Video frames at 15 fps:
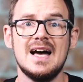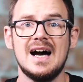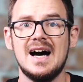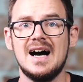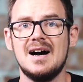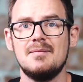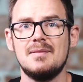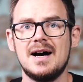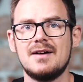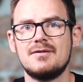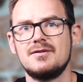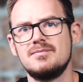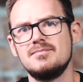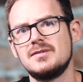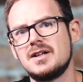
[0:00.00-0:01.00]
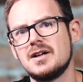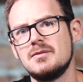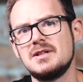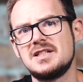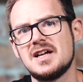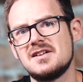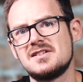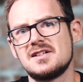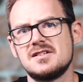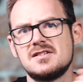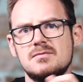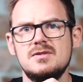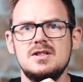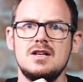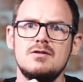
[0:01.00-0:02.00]
I'm going to be testing
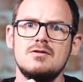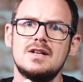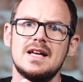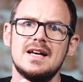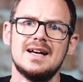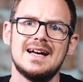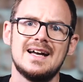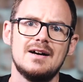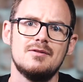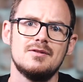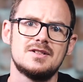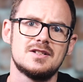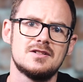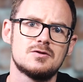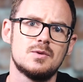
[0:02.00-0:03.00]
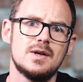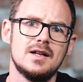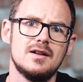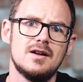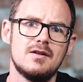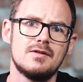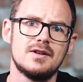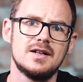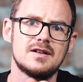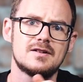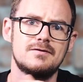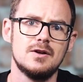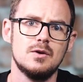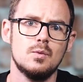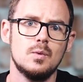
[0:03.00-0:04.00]
some new gear out as well over the next
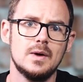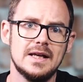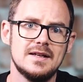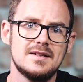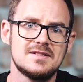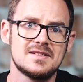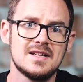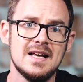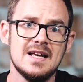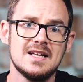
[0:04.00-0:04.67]
few weeks.